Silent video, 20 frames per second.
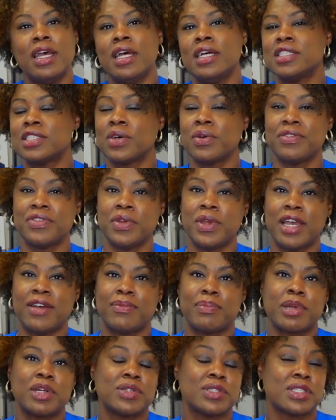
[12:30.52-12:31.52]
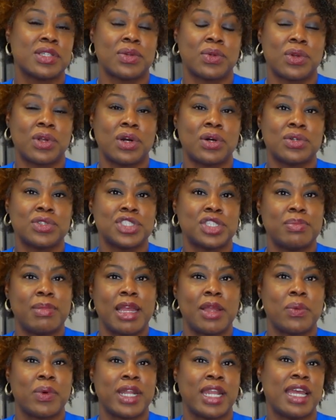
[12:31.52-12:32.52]
So if you have personal goals, you
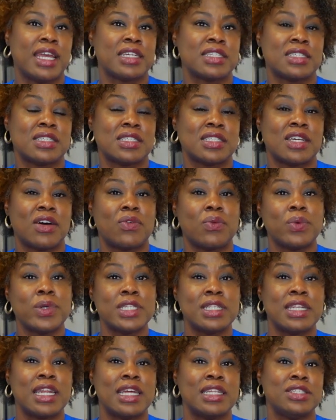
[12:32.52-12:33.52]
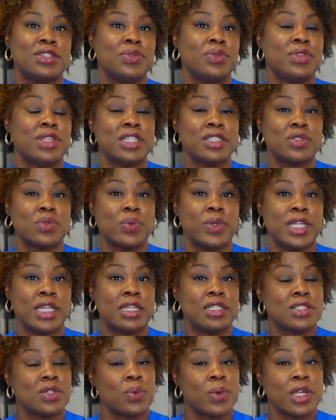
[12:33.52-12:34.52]
might want to ask yourself, what did I do this
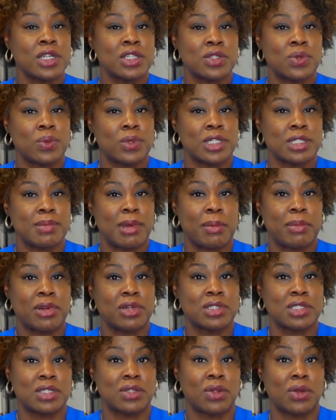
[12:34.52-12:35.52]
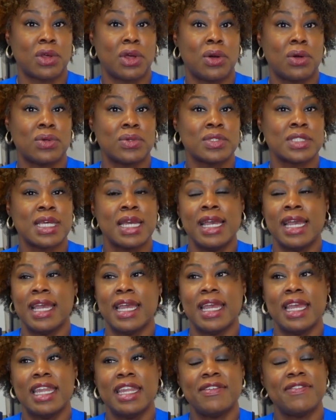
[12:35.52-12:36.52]
week to work towards my personal goals?
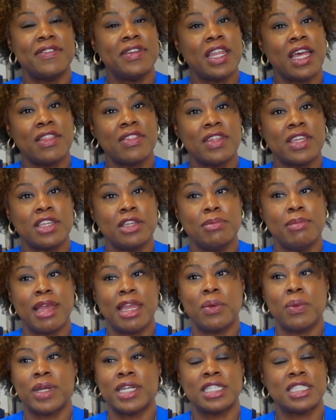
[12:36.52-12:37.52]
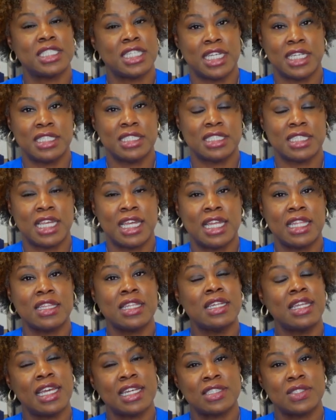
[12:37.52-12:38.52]
And if nothing, you may want to change that the
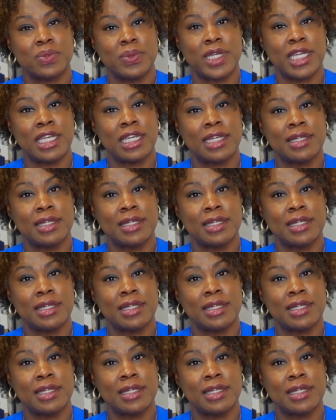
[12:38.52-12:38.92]
next week.